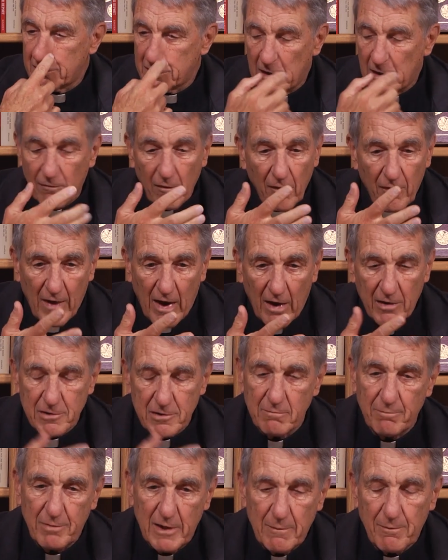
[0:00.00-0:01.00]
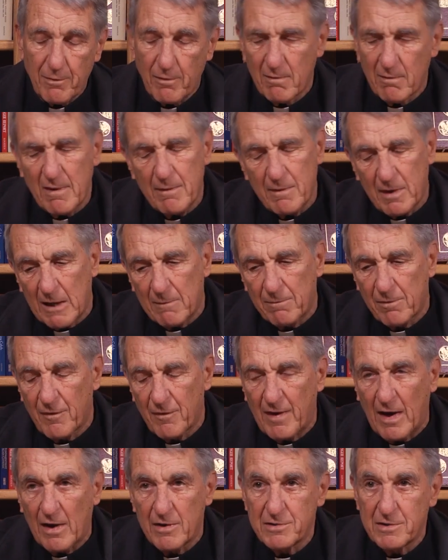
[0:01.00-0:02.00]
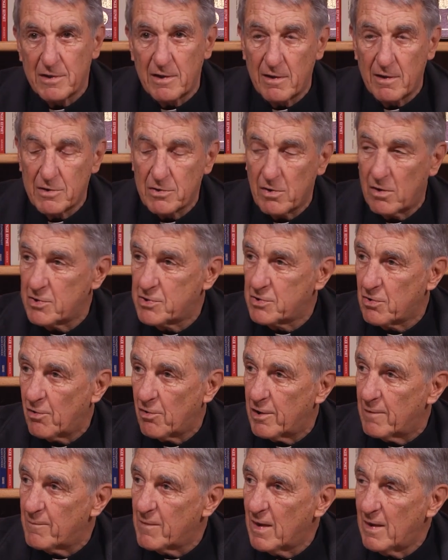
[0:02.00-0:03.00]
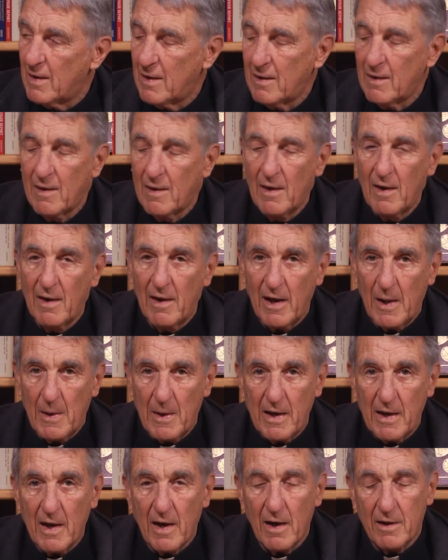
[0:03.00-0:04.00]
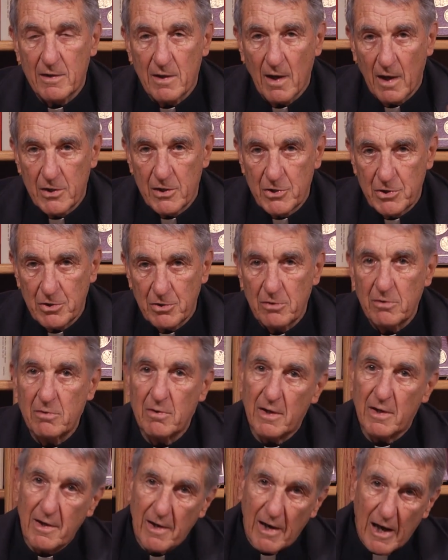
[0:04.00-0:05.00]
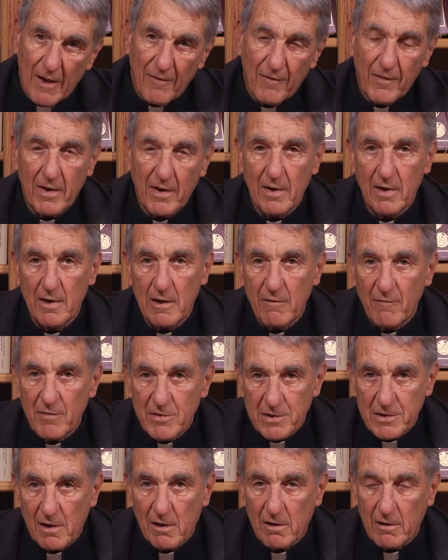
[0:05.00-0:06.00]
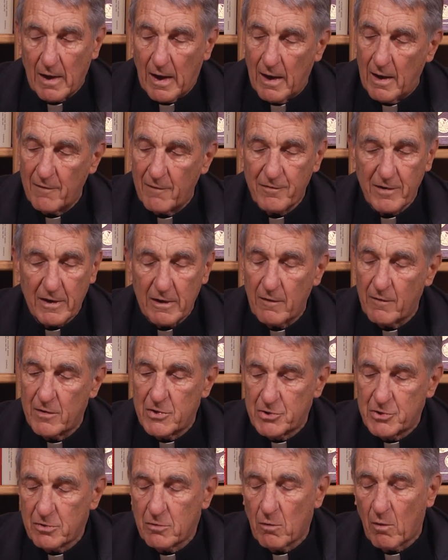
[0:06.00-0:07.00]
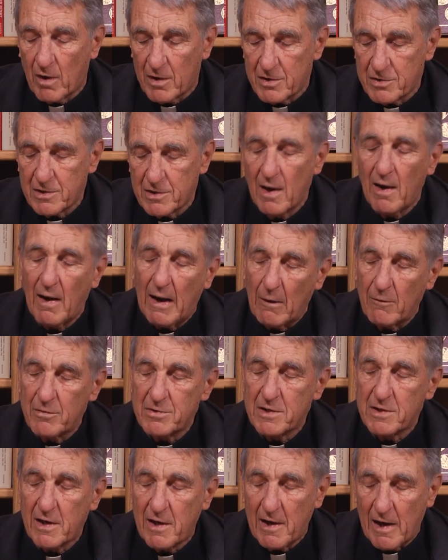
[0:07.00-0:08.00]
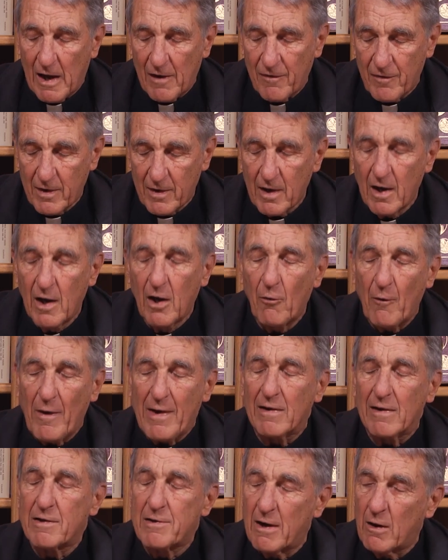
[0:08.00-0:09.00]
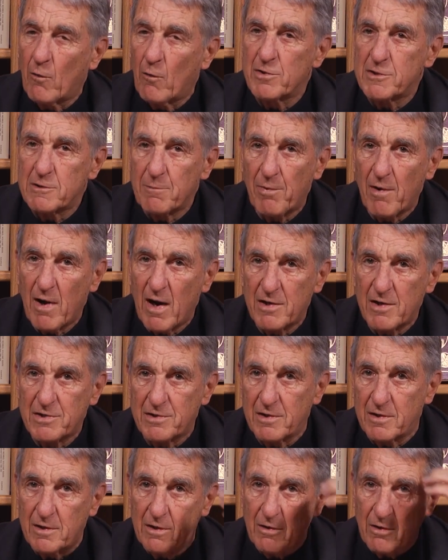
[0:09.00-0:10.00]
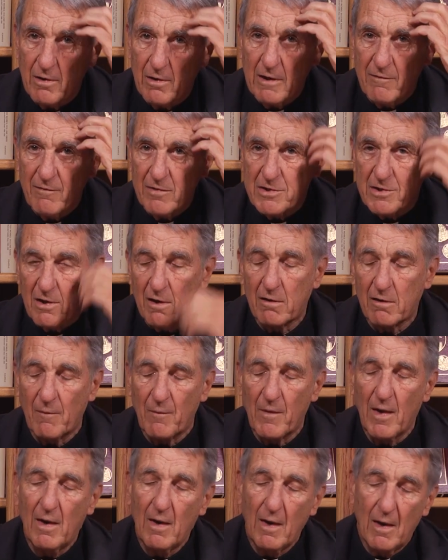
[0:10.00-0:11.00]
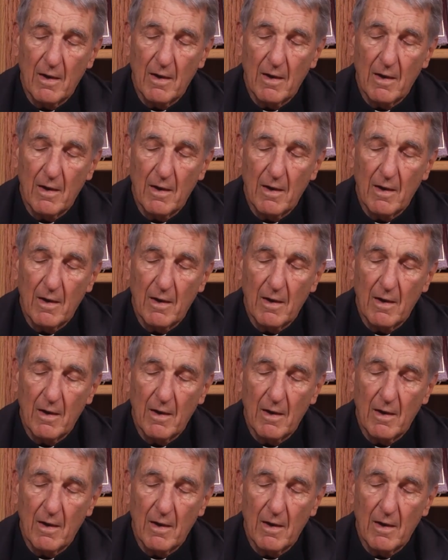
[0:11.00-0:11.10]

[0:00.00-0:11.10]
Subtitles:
Several thousand people, maybe a couple thousand in this auditorium. And they had a Jew, a Catholic, and an evangelical. I forget who the Jew was. I was a Catholic. Randall Terry was a Protestant, evangelical.